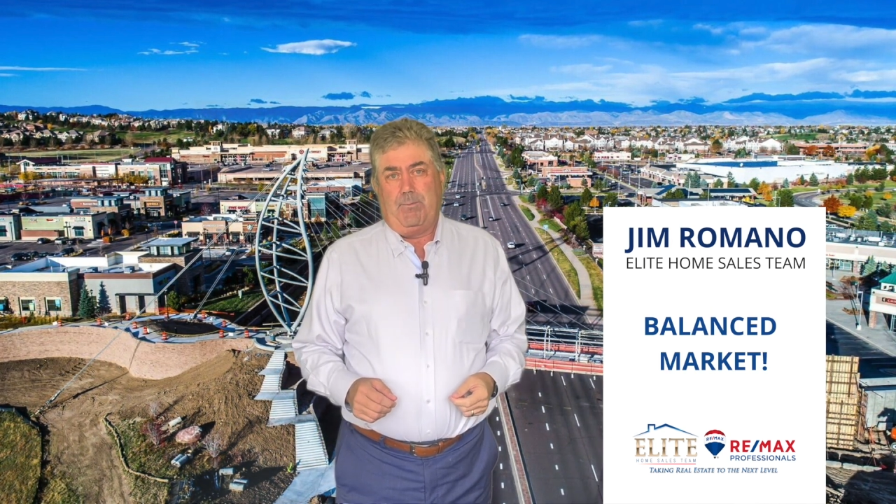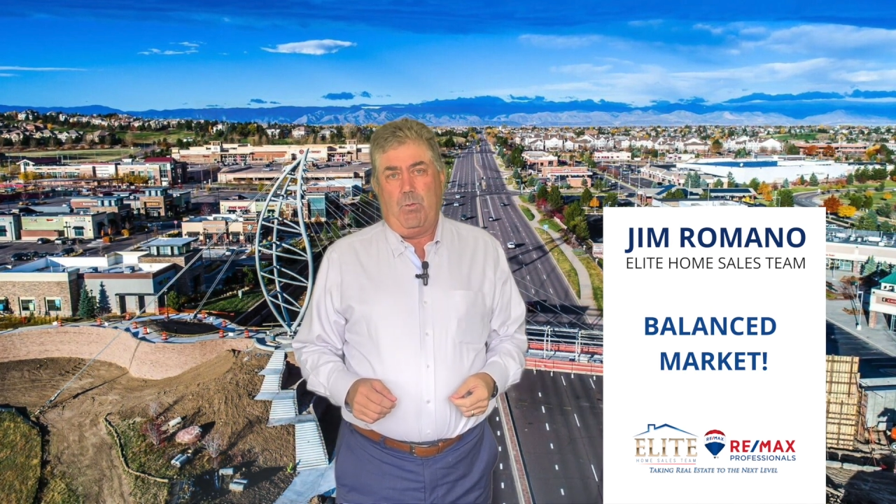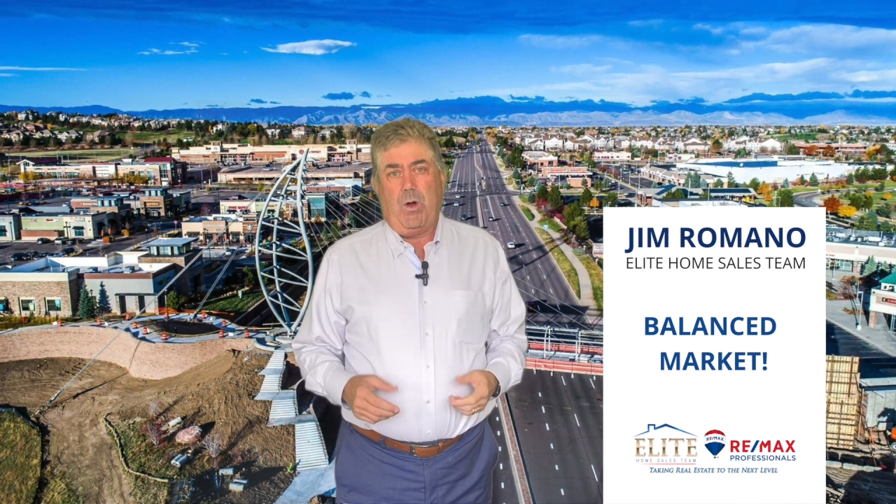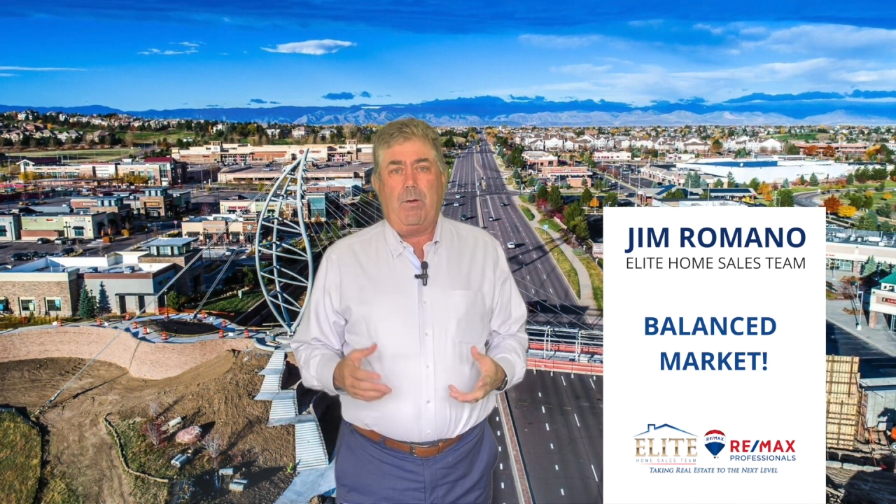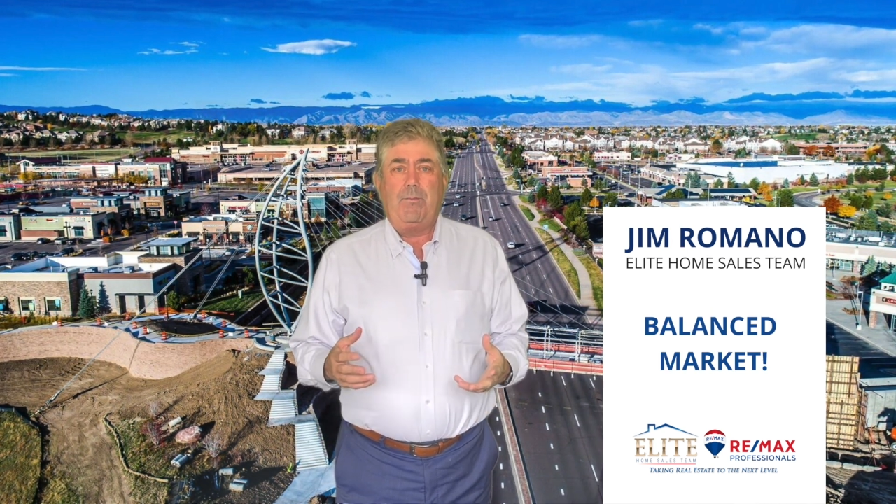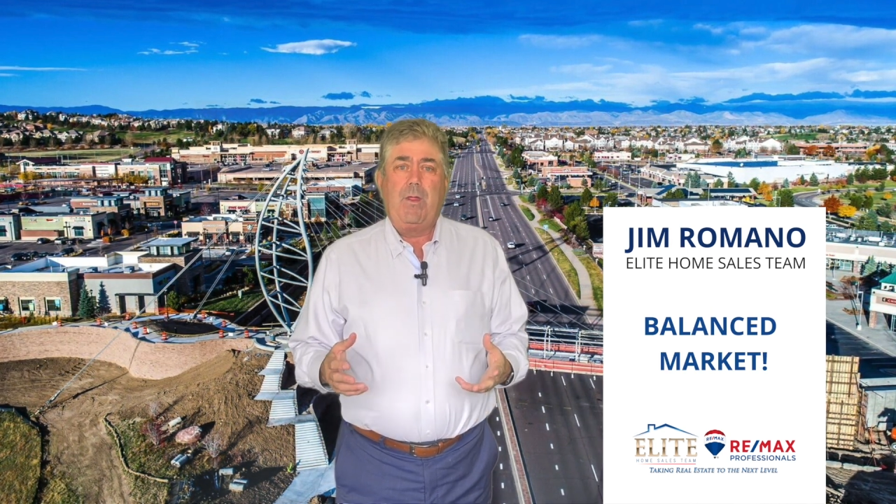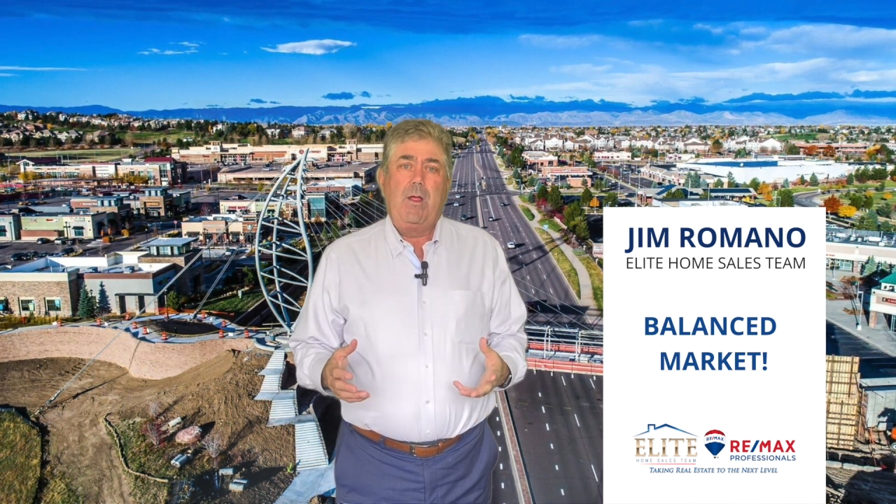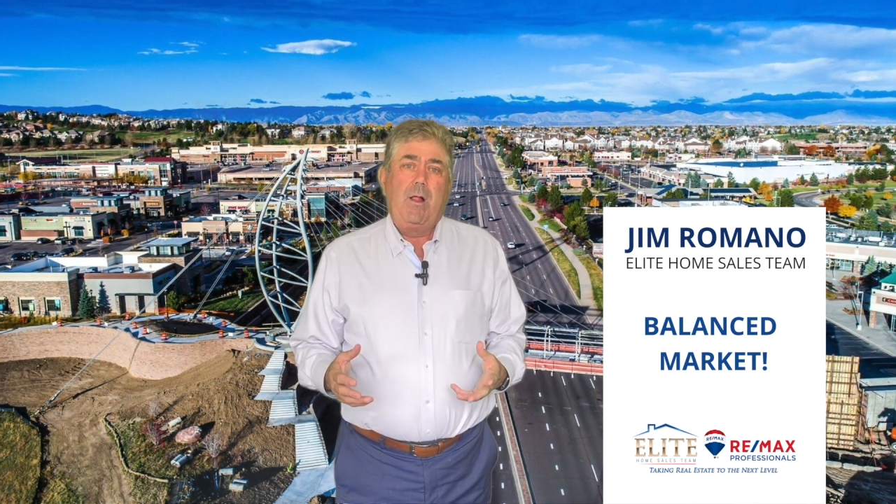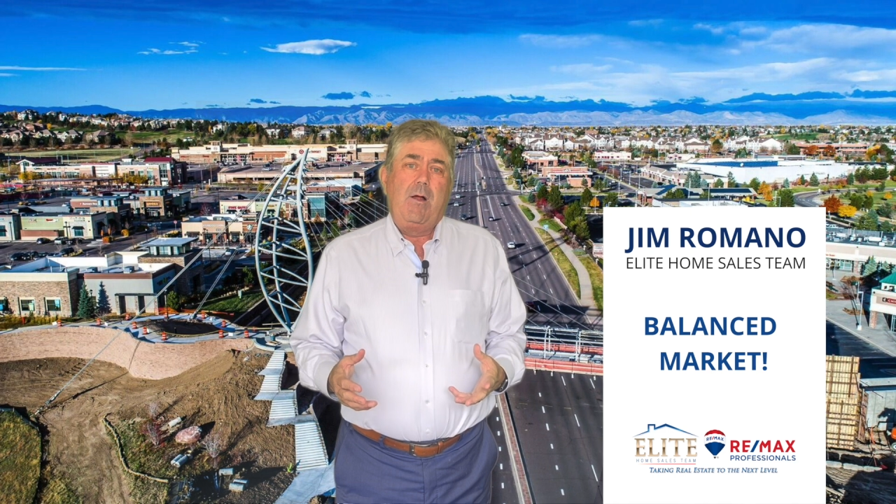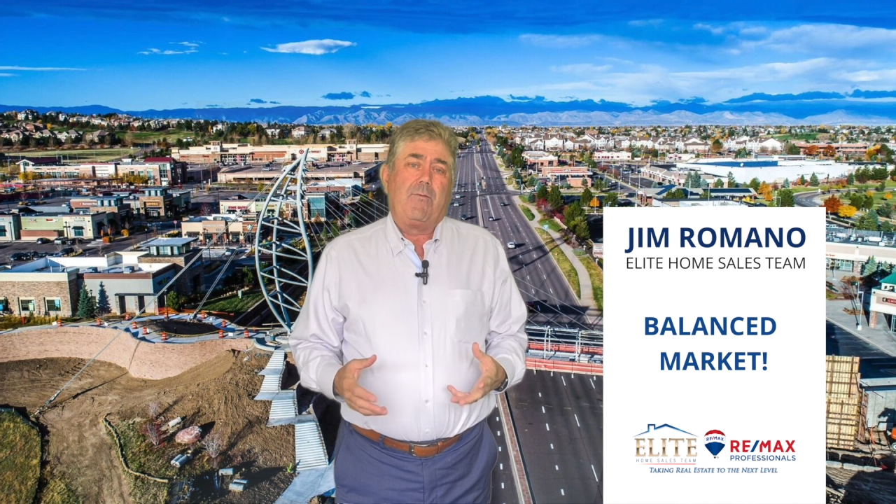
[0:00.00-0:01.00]
Well,
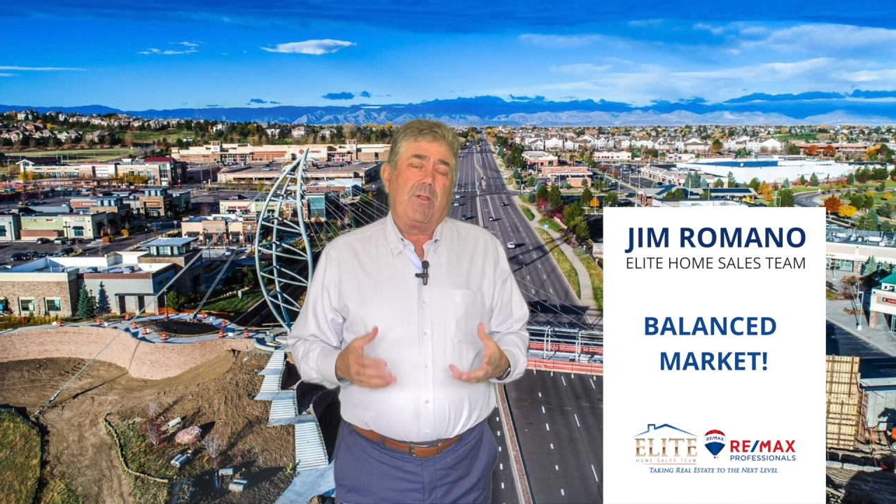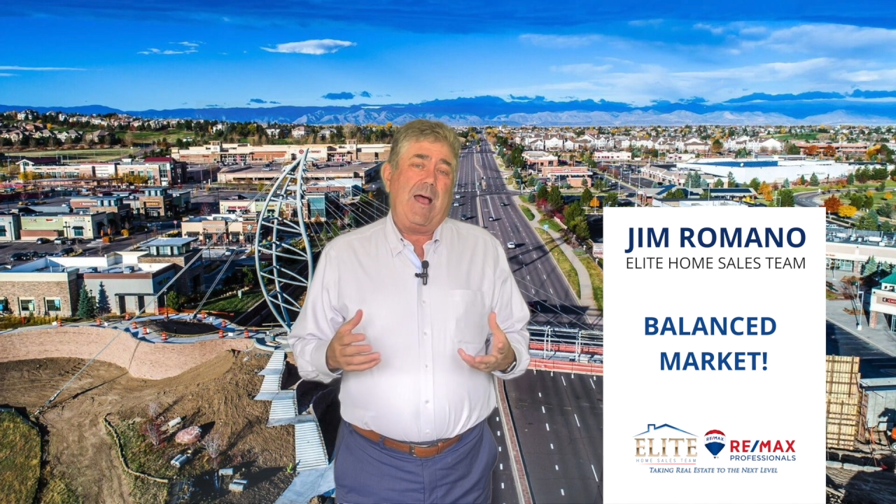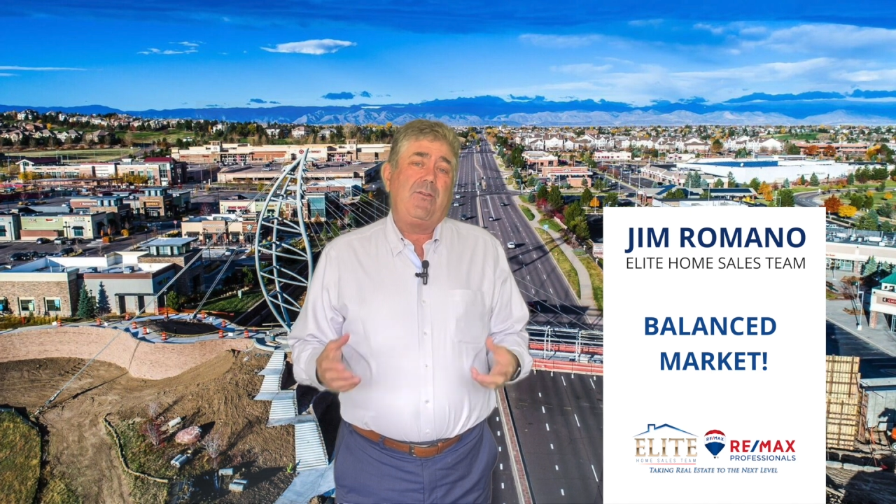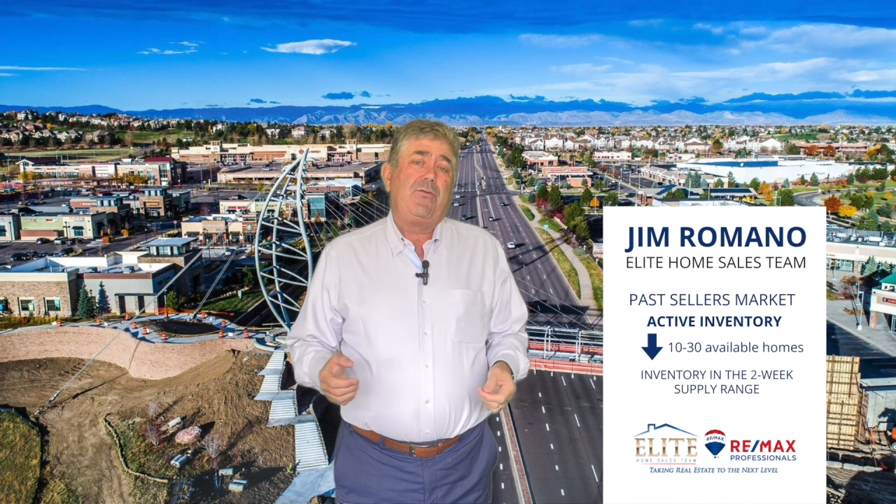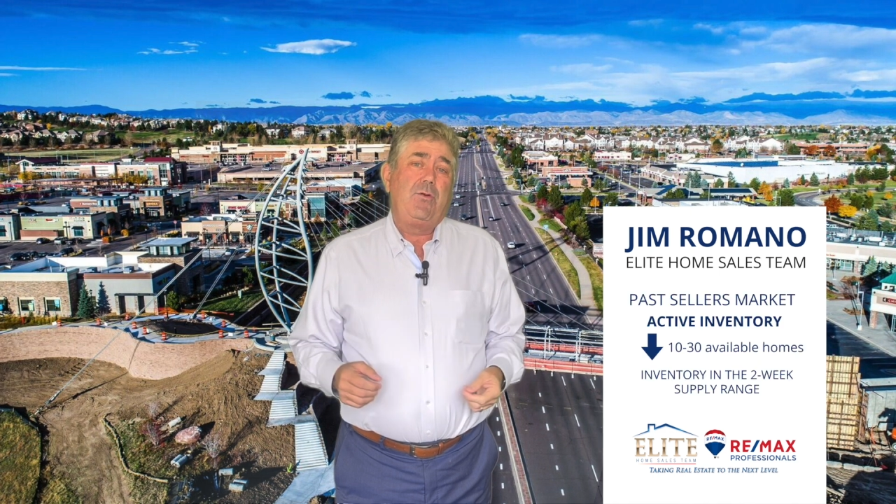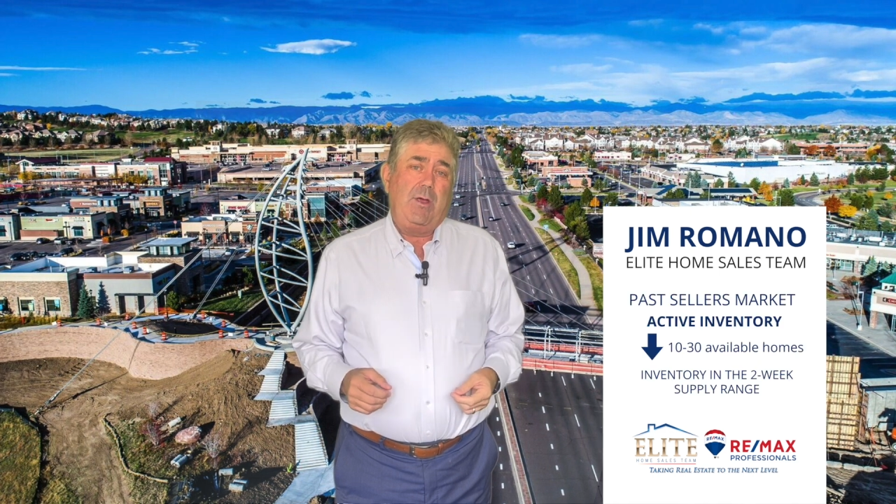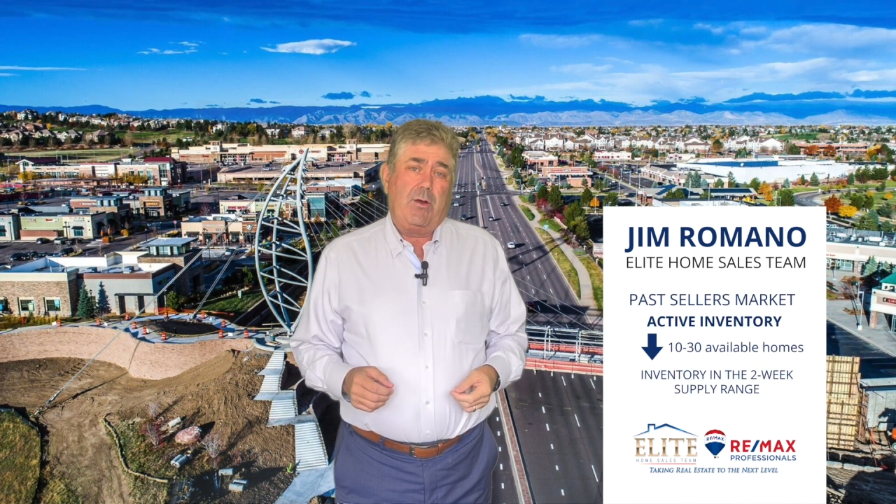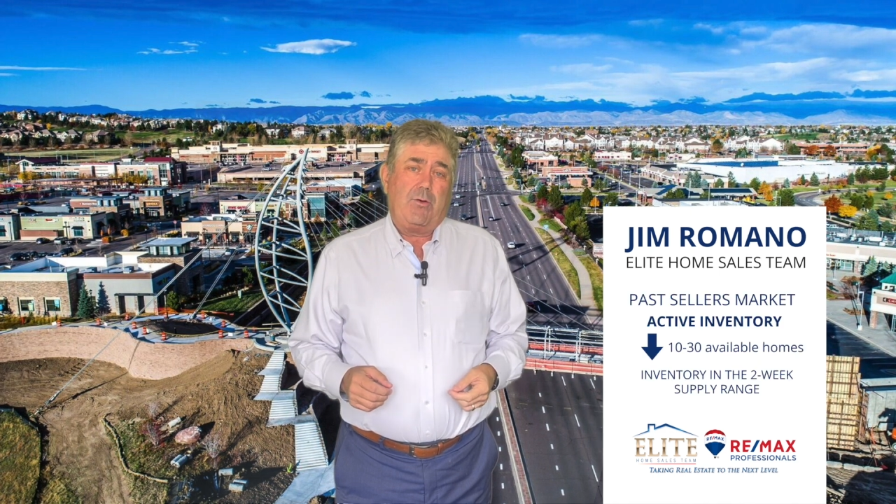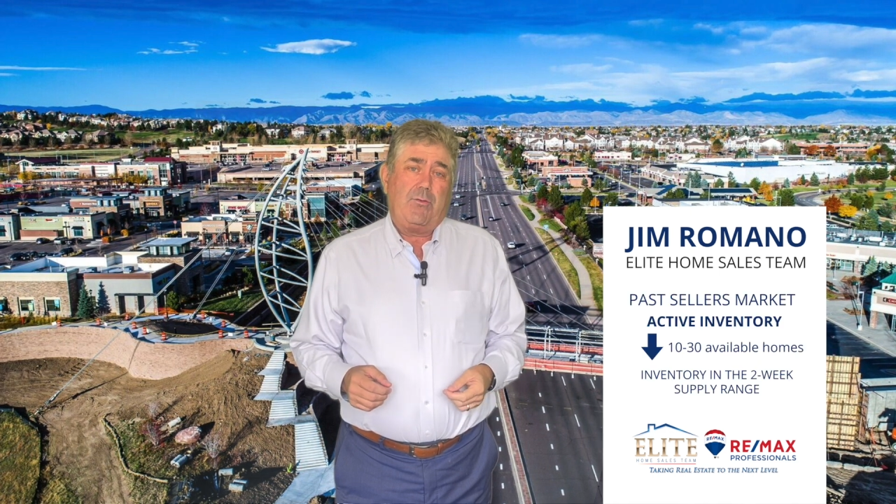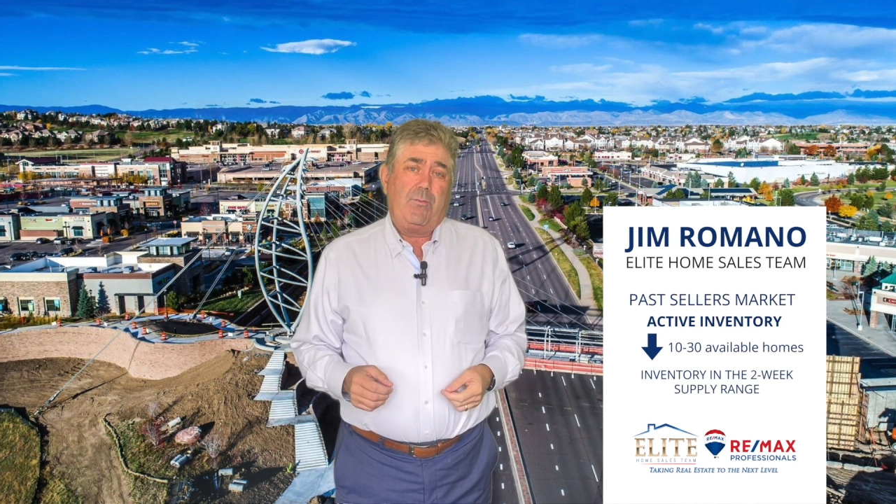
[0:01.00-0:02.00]
for the last few
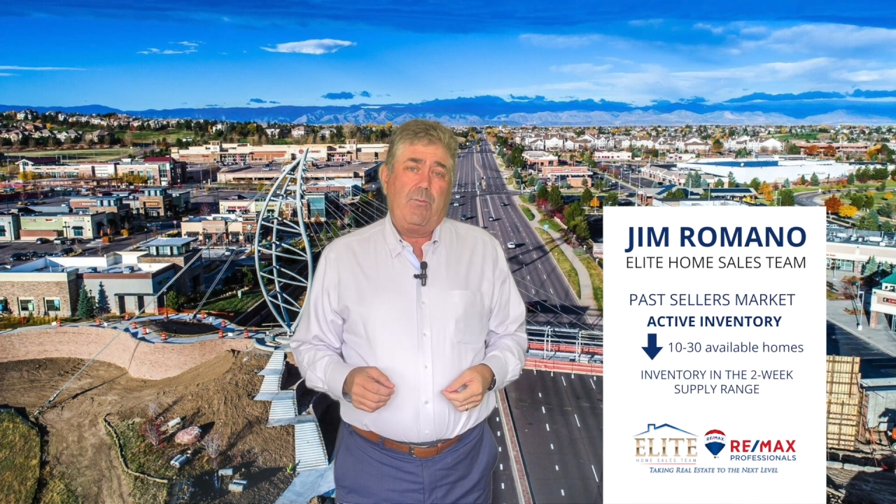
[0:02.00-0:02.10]
years,